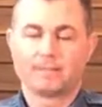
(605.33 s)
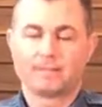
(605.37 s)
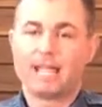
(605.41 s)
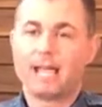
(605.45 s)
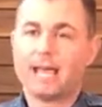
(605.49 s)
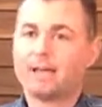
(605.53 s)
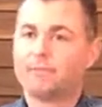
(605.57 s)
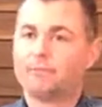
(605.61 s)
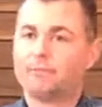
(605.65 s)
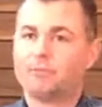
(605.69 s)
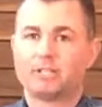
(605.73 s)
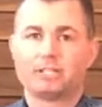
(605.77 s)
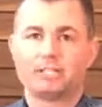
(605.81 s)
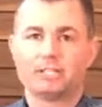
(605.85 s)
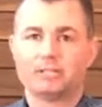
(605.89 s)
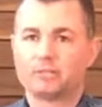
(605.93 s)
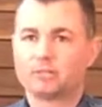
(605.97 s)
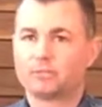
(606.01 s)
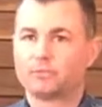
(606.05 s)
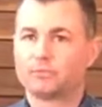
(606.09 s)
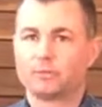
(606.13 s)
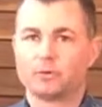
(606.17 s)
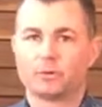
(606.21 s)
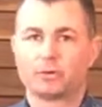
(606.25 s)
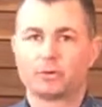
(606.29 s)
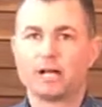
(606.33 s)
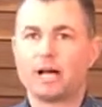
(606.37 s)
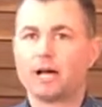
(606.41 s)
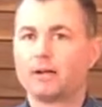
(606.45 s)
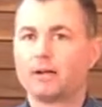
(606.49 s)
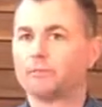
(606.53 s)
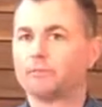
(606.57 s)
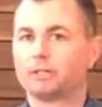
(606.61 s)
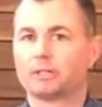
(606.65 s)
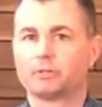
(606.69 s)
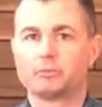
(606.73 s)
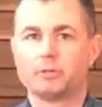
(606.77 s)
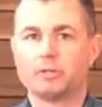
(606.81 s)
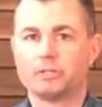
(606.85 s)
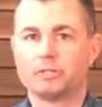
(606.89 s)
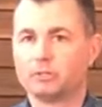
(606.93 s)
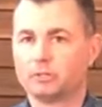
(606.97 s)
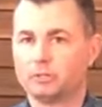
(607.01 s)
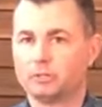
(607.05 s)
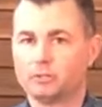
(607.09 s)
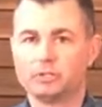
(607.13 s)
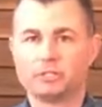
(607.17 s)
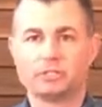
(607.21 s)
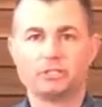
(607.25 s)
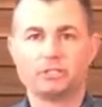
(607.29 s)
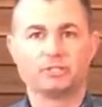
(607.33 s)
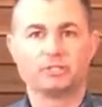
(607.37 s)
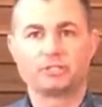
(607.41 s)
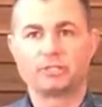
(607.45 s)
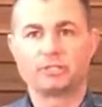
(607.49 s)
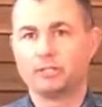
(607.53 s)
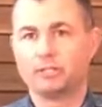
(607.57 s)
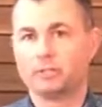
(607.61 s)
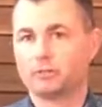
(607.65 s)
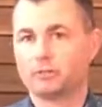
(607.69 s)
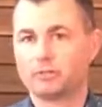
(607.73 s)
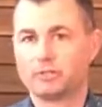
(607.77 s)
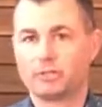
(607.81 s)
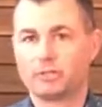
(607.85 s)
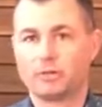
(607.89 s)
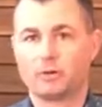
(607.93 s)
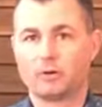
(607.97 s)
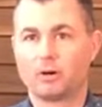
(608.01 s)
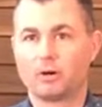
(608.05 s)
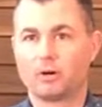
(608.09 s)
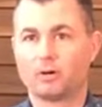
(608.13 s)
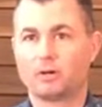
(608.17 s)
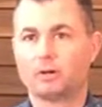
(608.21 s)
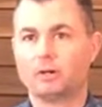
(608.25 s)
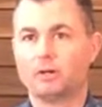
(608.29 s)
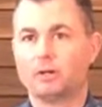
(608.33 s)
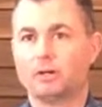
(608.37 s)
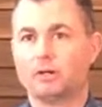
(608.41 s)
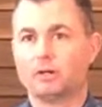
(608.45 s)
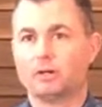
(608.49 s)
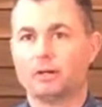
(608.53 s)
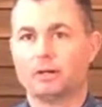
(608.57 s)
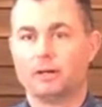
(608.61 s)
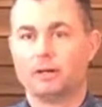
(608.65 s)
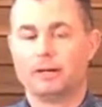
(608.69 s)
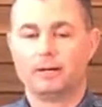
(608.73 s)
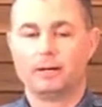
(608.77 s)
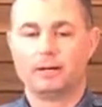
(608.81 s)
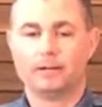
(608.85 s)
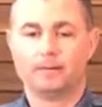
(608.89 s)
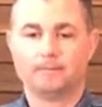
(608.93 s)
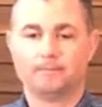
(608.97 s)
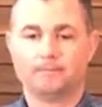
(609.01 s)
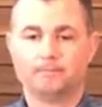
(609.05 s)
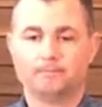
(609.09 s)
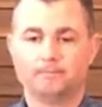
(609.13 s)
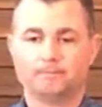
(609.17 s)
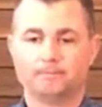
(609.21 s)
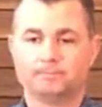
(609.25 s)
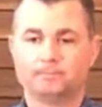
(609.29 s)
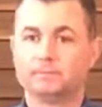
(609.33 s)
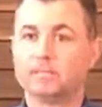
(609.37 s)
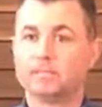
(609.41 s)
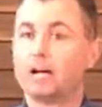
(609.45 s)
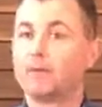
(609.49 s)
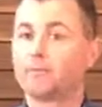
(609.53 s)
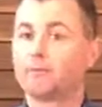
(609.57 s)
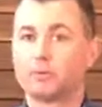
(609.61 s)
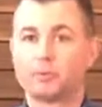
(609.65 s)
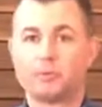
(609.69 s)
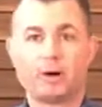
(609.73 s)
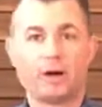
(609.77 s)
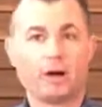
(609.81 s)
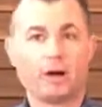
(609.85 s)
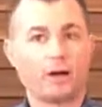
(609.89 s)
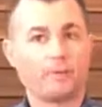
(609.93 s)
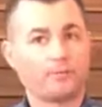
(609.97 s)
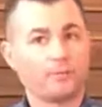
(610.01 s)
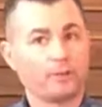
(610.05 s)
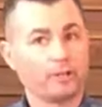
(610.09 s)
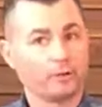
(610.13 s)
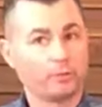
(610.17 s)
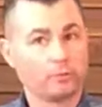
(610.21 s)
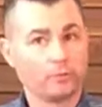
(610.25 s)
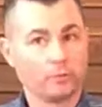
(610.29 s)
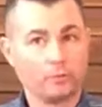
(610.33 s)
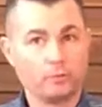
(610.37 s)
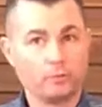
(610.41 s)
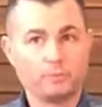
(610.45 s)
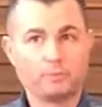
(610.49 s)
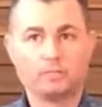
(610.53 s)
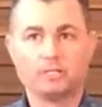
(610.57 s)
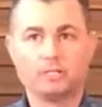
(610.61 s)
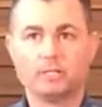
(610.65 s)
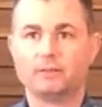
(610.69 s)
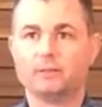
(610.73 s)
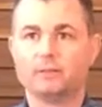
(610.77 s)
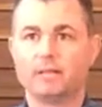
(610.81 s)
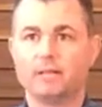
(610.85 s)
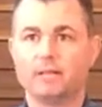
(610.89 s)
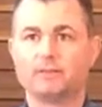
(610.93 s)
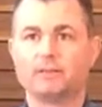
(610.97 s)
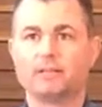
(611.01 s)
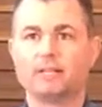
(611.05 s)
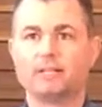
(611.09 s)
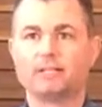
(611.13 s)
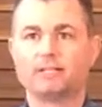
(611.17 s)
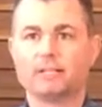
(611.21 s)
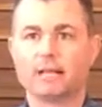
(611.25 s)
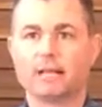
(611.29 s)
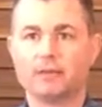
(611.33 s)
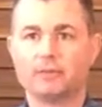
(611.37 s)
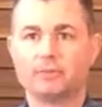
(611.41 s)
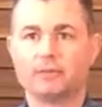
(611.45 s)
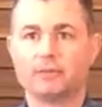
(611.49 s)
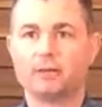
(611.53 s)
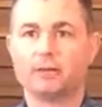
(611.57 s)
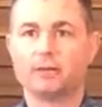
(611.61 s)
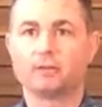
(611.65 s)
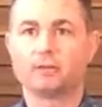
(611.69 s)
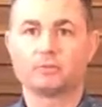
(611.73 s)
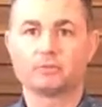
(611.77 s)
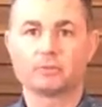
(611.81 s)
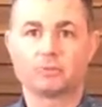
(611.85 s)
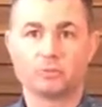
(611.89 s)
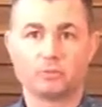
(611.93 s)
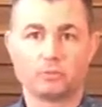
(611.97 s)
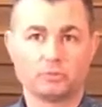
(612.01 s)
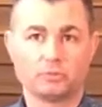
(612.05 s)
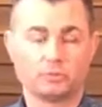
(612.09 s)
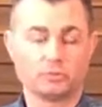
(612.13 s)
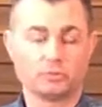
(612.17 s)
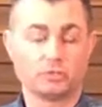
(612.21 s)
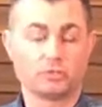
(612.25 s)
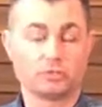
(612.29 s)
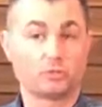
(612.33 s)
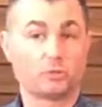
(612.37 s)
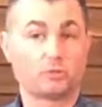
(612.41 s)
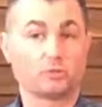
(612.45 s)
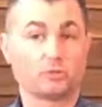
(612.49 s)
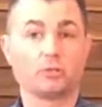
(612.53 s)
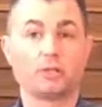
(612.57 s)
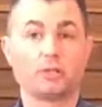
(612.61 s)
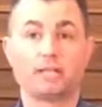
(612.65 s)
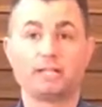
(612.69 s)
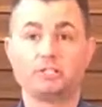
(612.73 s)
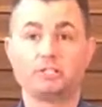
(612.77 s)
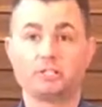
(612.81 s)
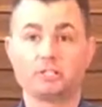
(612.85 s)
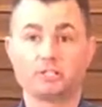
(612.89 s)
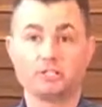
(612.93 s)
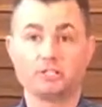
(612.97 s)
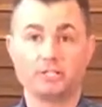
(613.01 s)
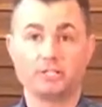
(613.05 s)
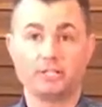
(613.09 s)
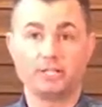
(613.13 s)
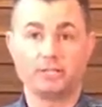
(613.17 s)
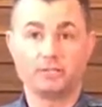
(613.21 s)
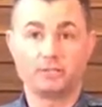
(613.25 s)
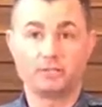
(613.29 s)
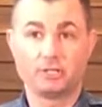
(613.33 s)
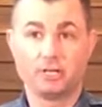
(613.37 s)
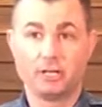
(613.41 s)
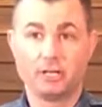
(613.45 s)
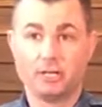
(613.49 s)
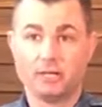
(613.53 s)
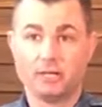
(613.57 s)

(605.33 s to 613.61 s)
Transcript: advocates for conflict resolution skills. There are not-for-profit groups and things out there, social agencies,